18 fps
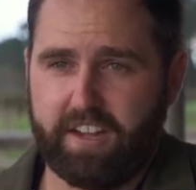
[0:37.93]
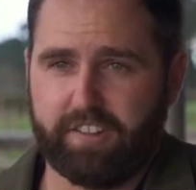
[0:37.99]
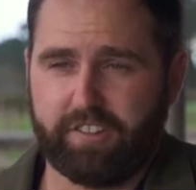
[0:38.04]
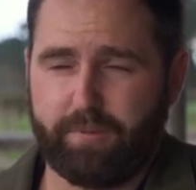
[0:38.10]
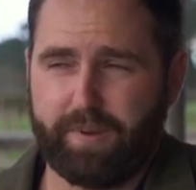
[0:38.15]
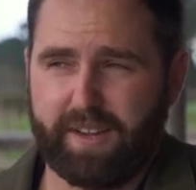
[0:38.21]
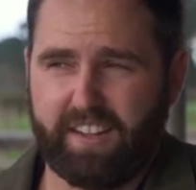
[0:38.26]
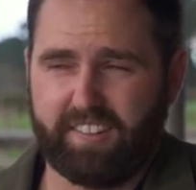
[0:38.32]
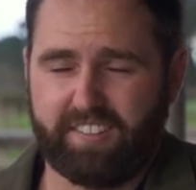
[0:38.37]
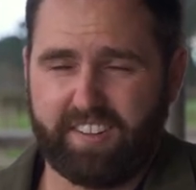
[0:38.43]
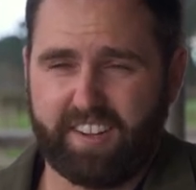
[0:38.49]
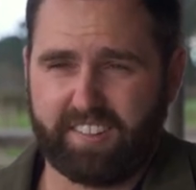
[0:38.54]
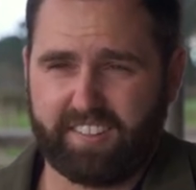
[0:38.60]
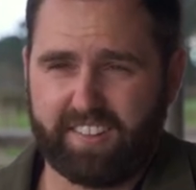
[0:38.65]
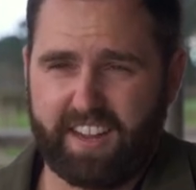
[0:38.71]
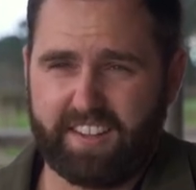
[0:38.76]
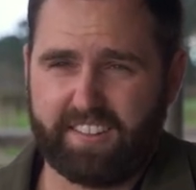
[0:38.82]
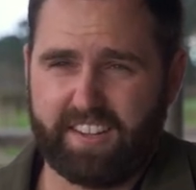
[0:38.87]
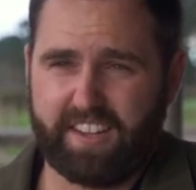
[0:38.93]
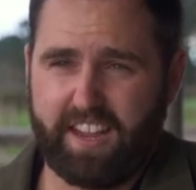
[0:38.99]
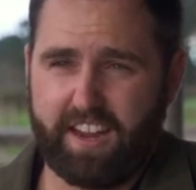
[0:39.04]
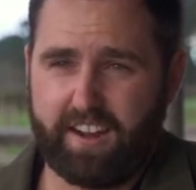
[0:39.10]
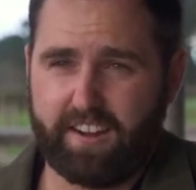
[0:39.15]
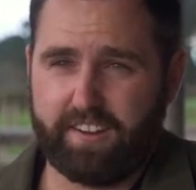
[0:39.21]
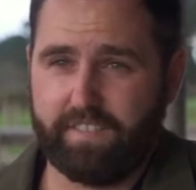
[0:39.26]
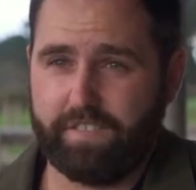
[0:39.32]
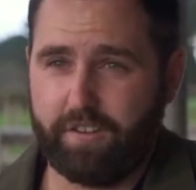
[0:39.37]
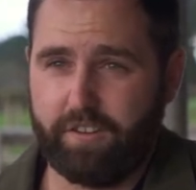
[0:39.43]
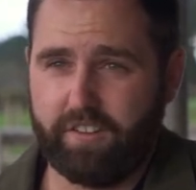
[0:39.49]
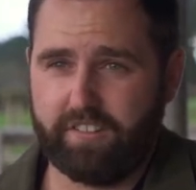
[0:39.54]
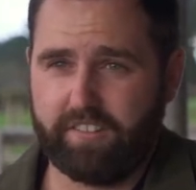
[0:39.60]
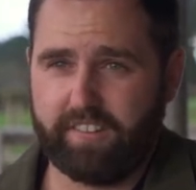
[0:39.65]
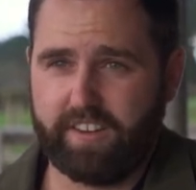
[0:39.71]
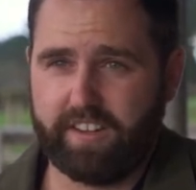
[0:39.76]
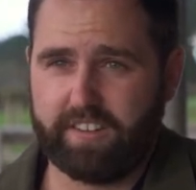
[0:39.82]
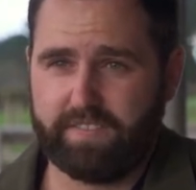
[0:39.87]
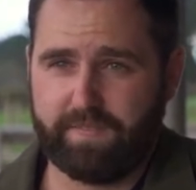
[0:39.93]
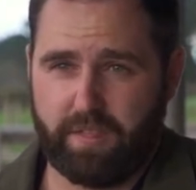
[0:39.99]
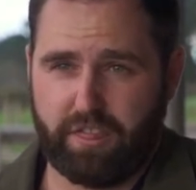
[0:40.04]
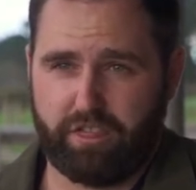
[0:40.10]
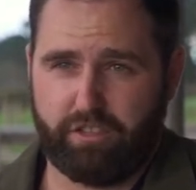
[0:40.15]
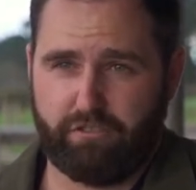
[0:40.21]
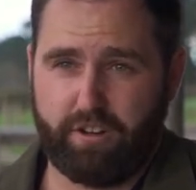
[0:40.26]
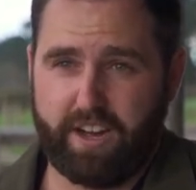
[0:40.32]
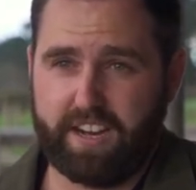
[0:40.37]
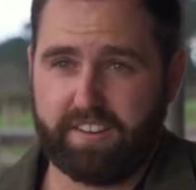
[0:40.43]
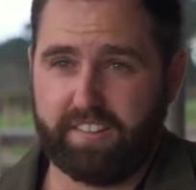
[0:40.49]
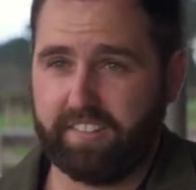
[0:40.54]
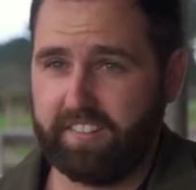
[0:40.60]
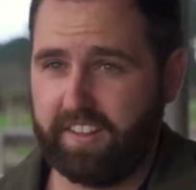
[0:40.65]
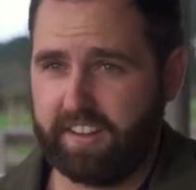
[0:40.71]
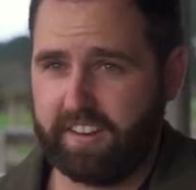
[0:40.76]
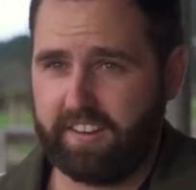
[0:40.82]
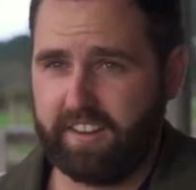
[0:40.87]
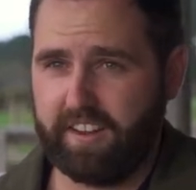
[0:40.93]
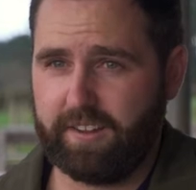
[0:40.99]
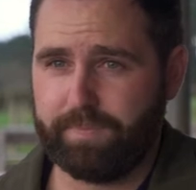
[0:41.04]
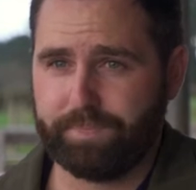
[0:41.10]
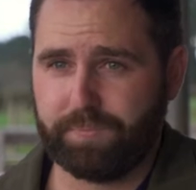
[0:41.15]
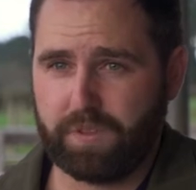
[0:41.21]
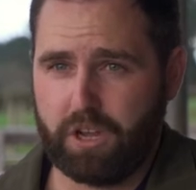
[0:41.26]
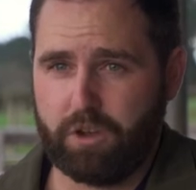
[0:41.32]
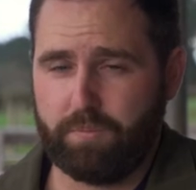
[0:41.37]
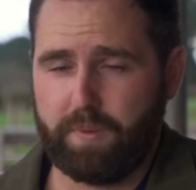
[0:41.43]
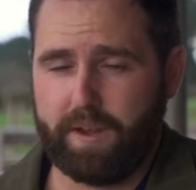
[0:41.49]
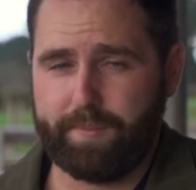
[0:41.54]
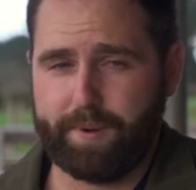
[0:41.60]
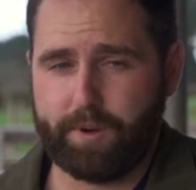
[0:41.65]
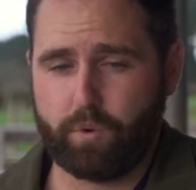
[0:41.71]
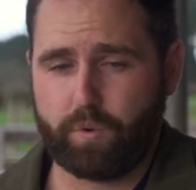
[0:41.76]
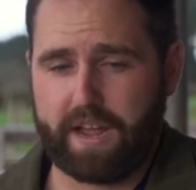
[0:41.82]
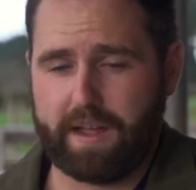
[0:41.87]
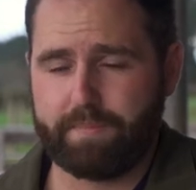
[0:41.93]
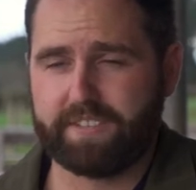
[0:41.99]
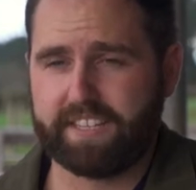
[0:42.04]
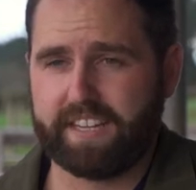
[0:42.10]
So we get 6 days a year in the first year, 3 in the second year, where we all come